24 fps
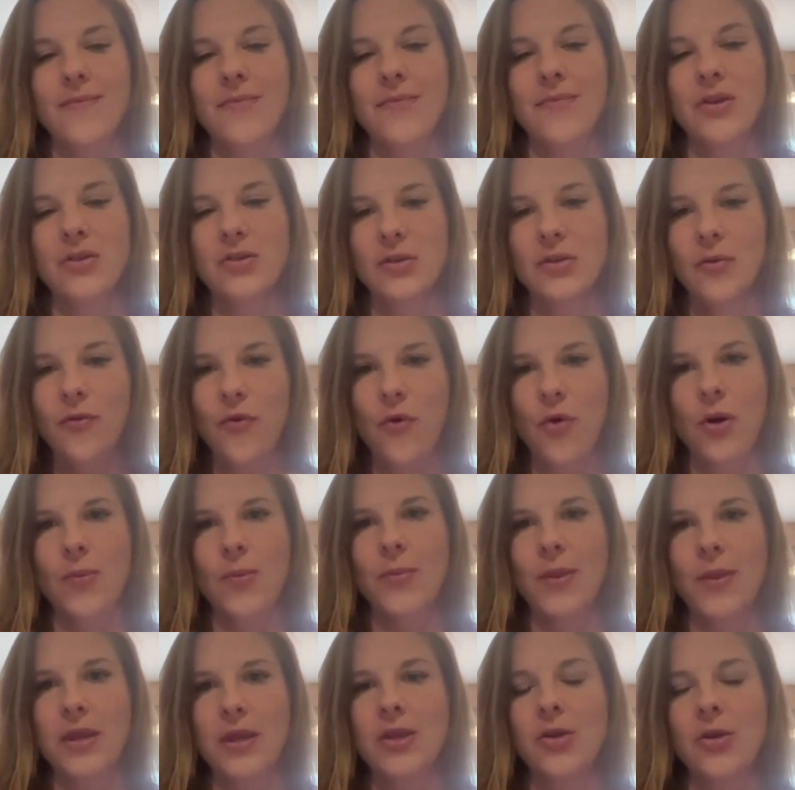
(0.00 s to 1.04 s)
there's a form
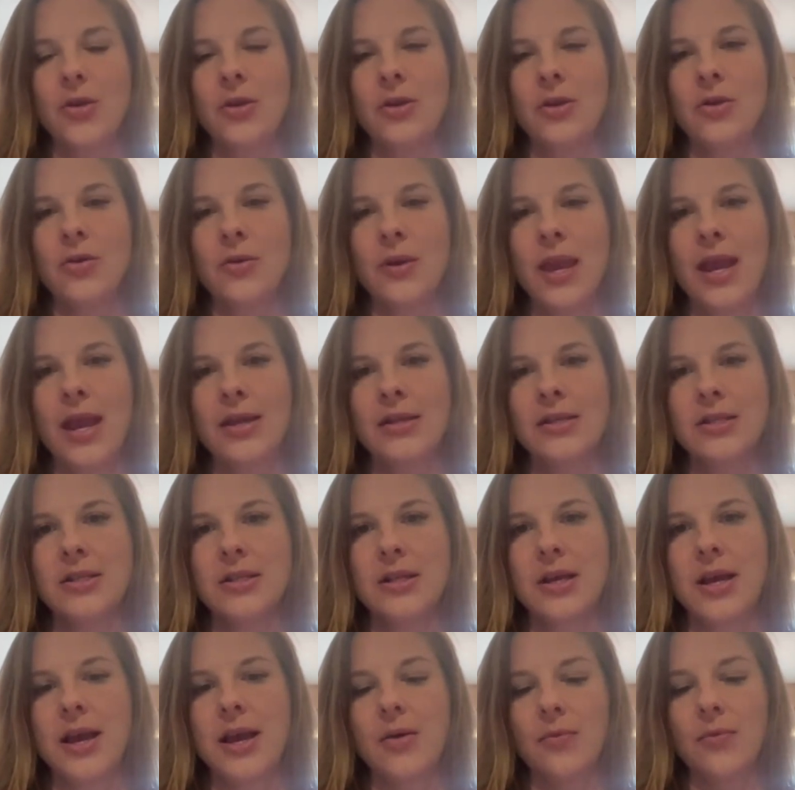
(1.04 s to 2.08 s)
that you get
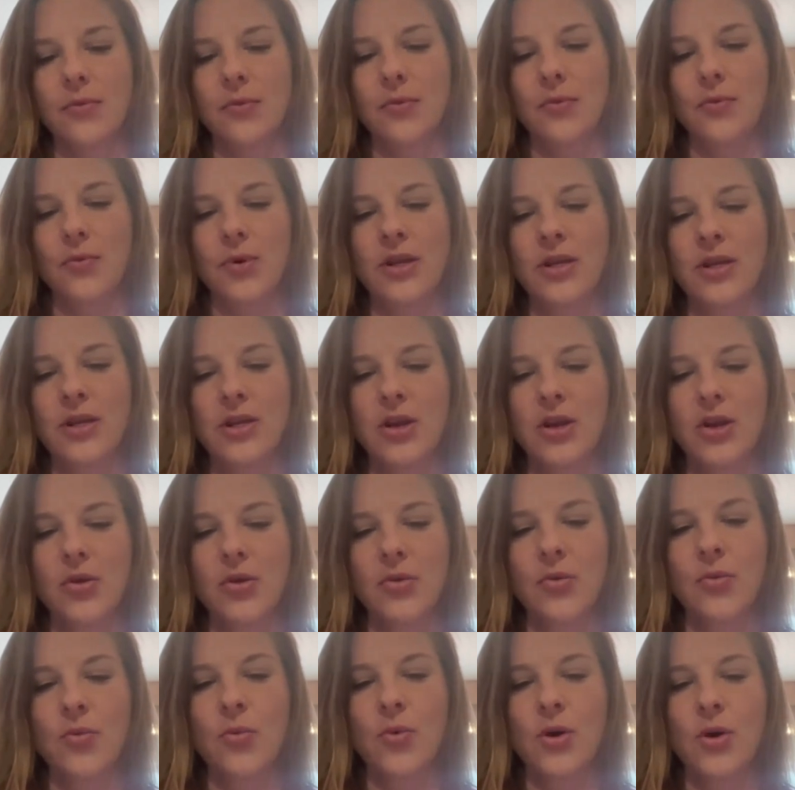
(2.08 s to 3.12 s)
when
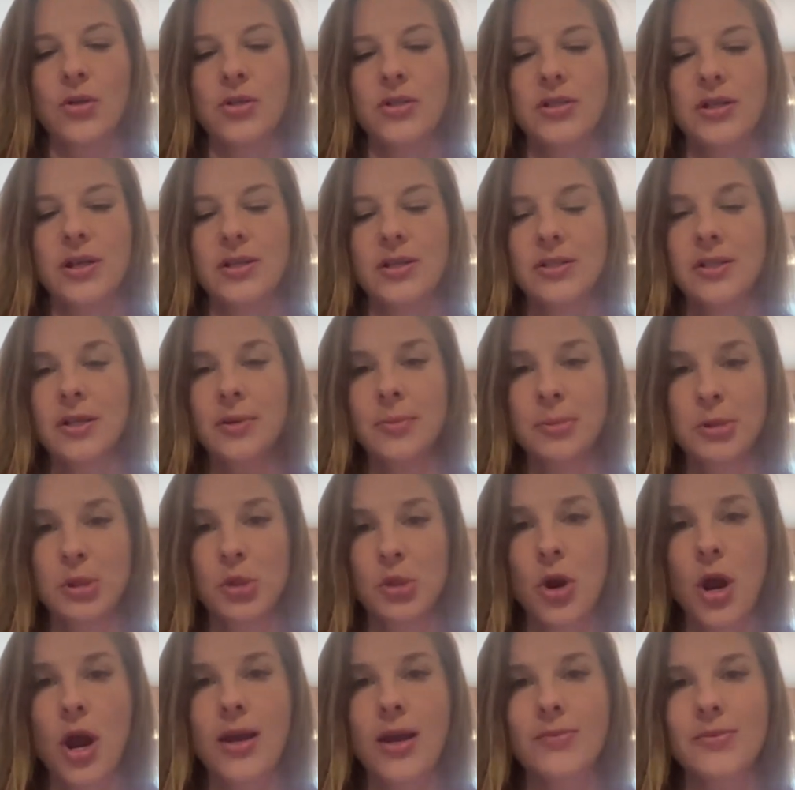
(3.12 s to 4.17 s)
you want to
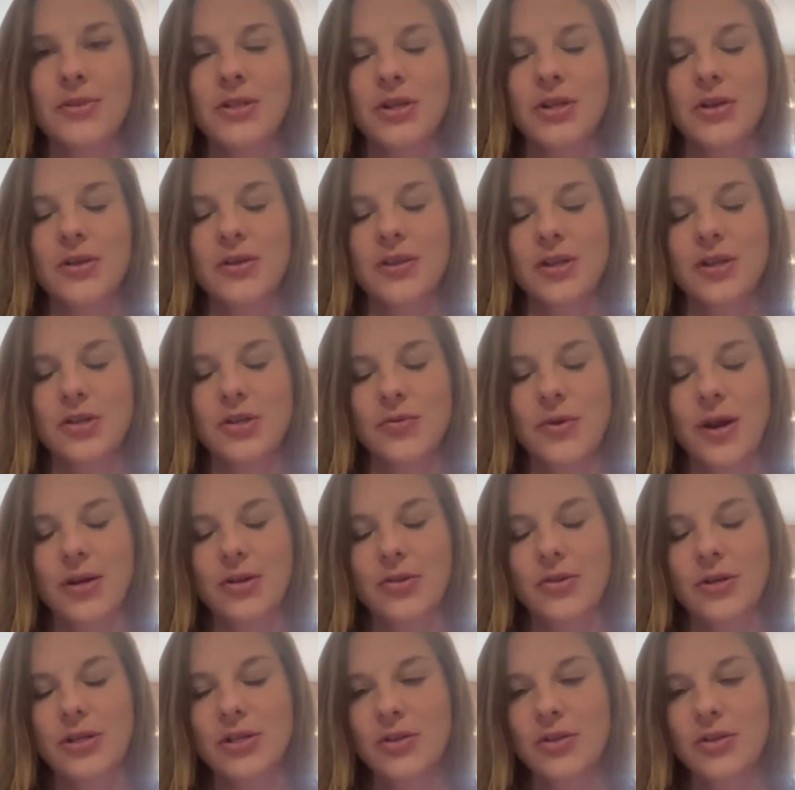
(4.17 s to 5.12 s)
subscribe to the directory.